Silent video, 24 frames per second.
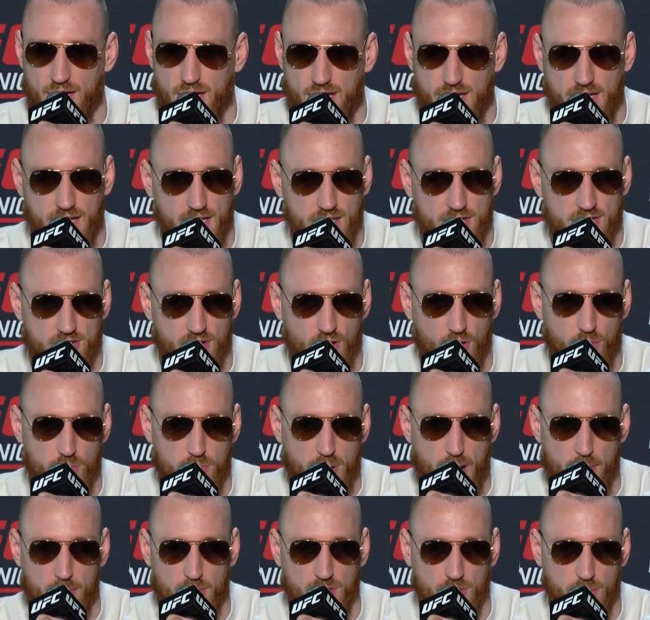Ito
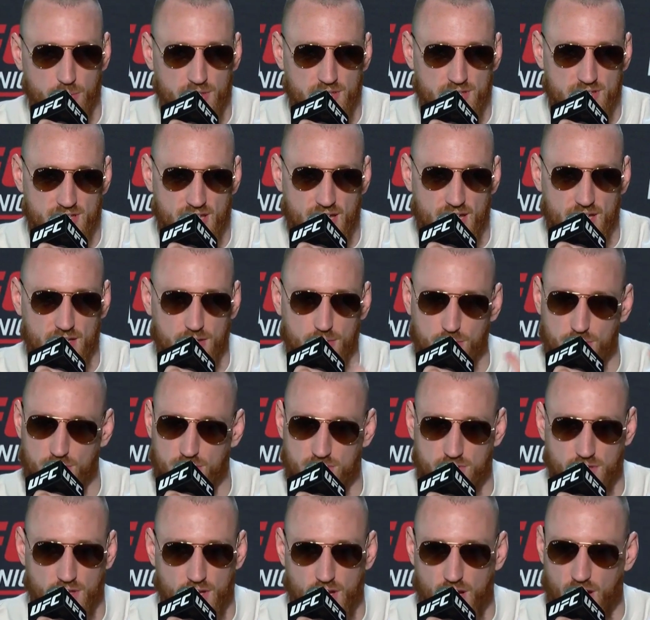Babaluite,
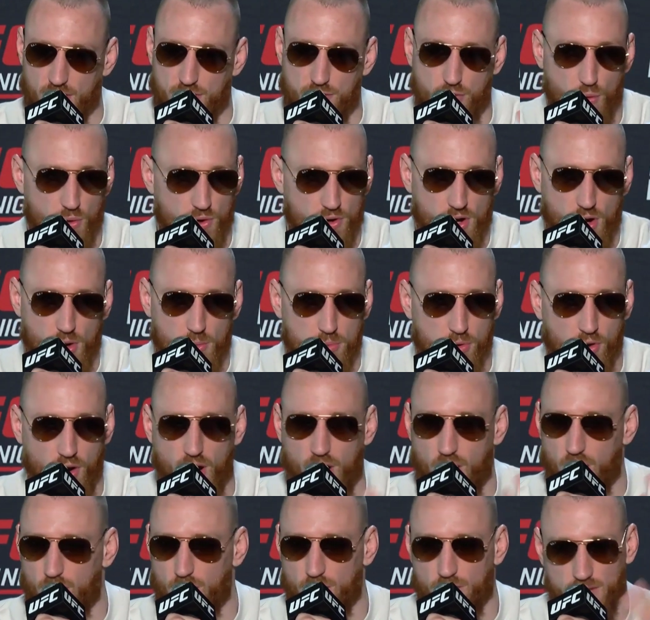who's a 4-0
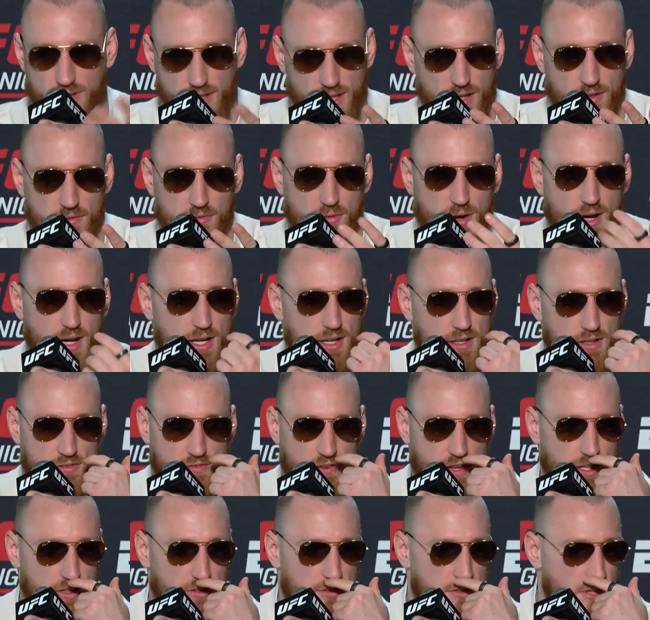pro, getting ready to
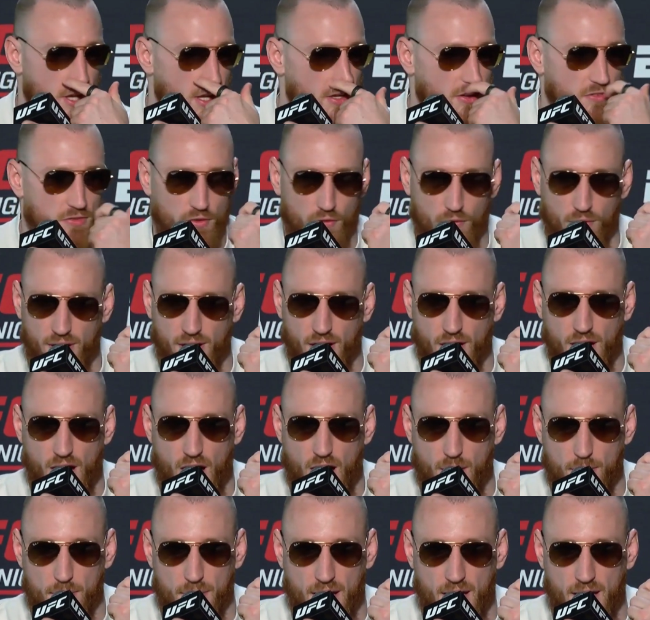defend his title for Ring of
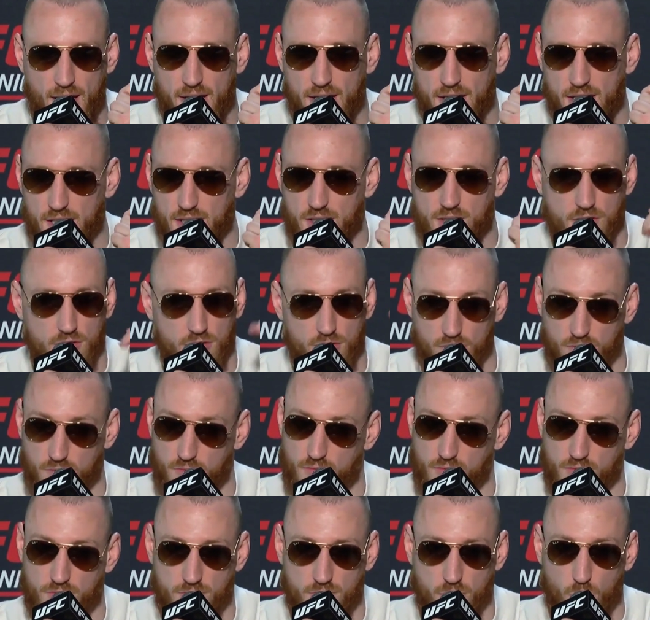Combat.
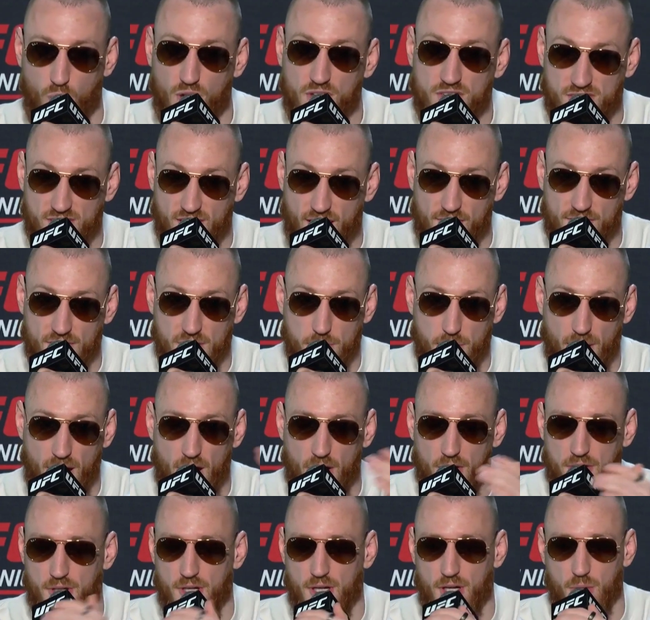
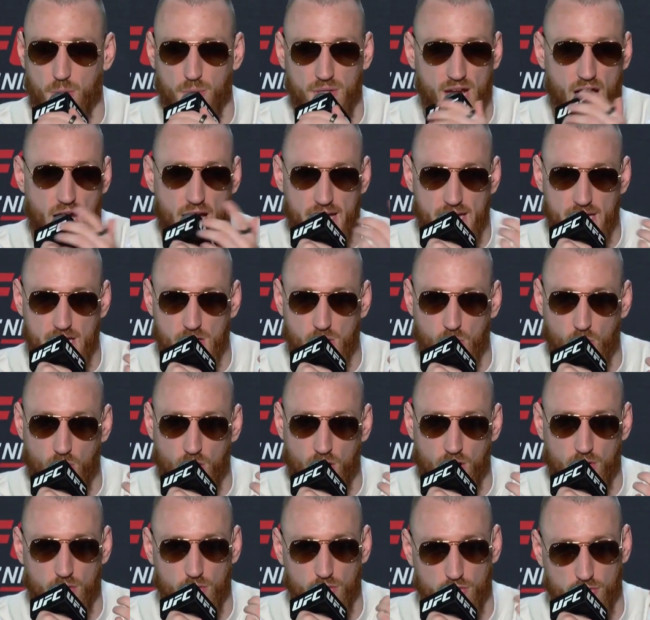170-pounder. We got
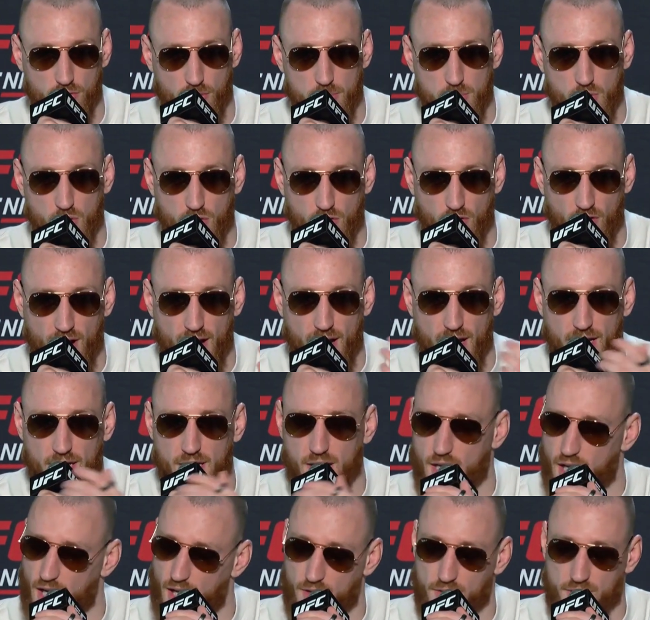Igor, who's from Ukraine.
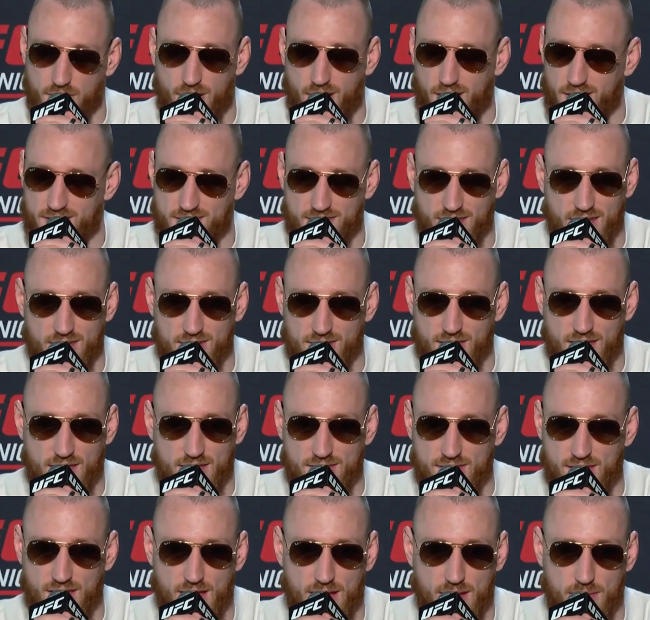I don't know how to say his
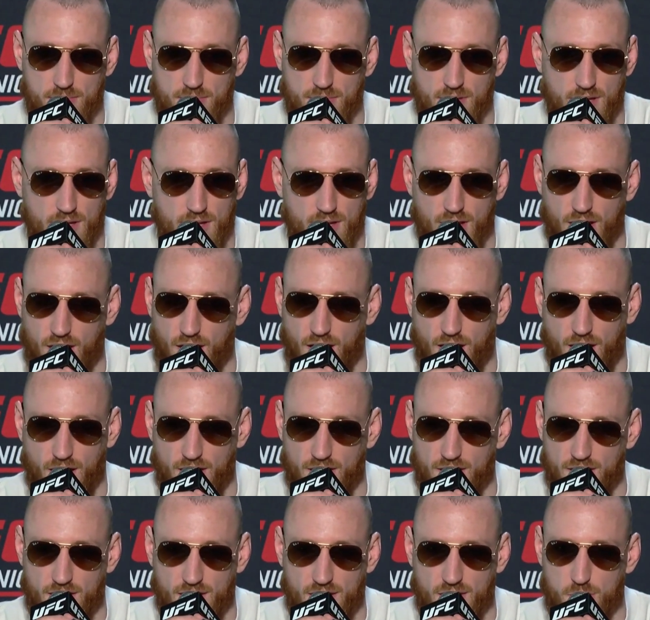last name.
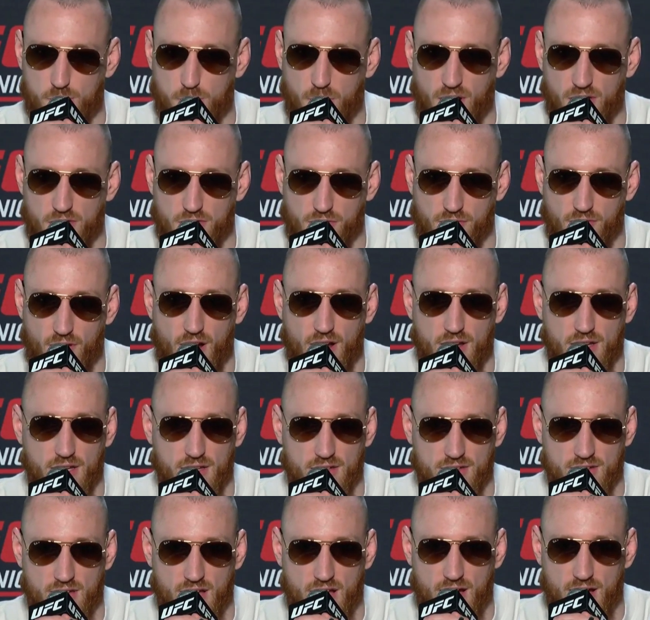His best friend
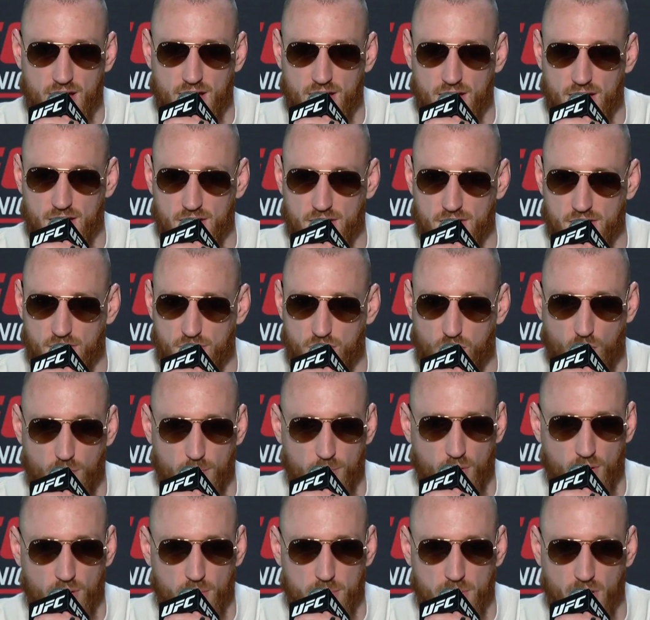is the
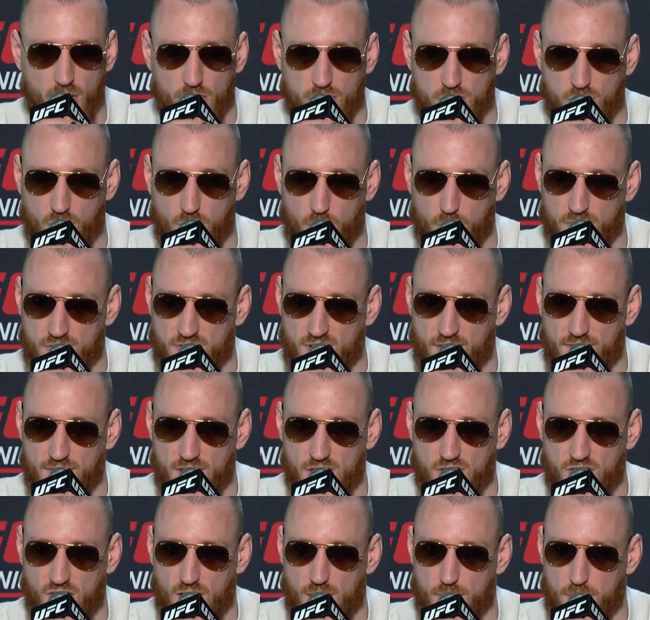former Bellator 170
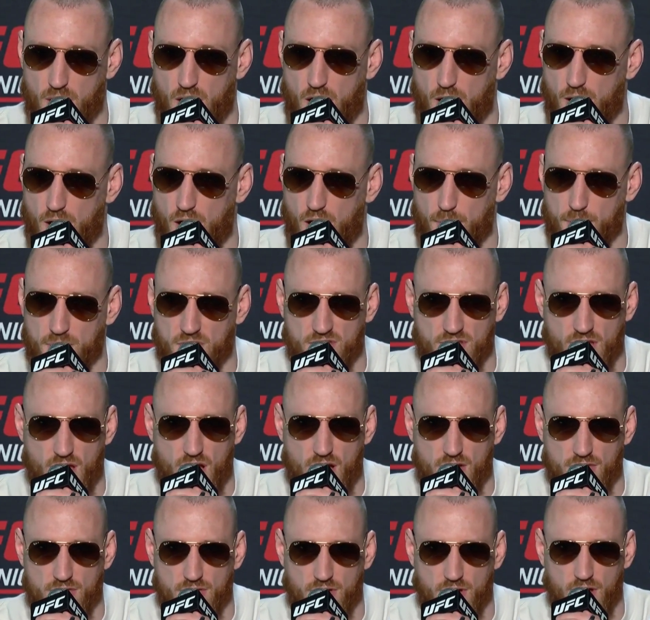champ,
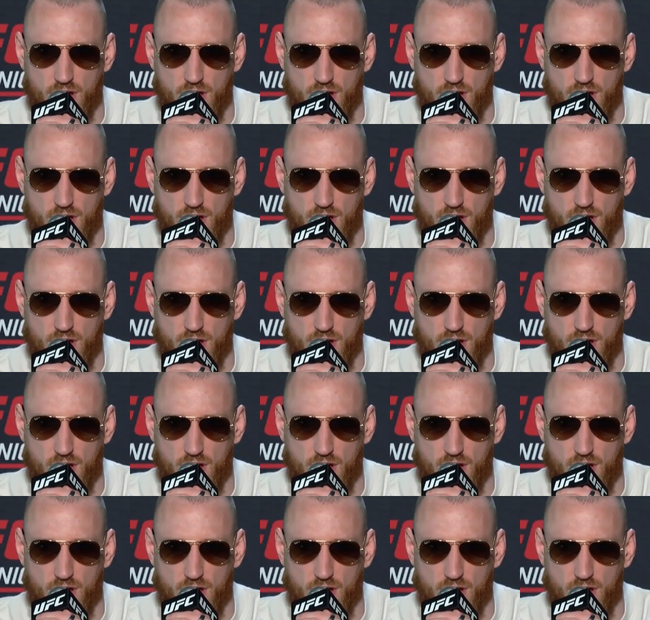Amasov,